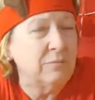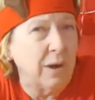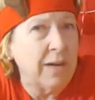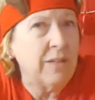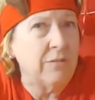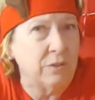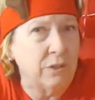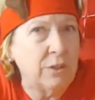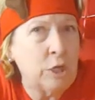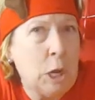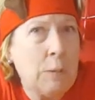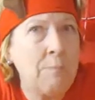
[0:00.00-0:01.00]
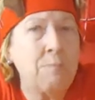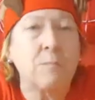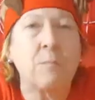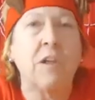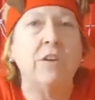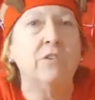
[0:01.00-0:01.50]
right the first time.
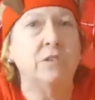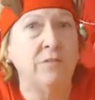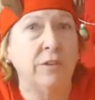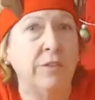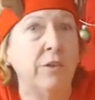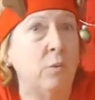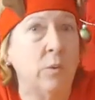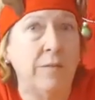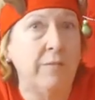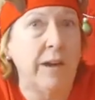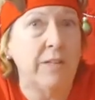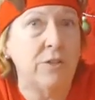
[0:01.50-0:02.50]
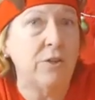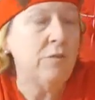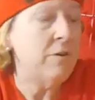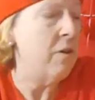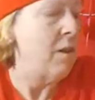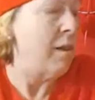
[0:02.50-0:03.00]
Your stuff will get there way faster.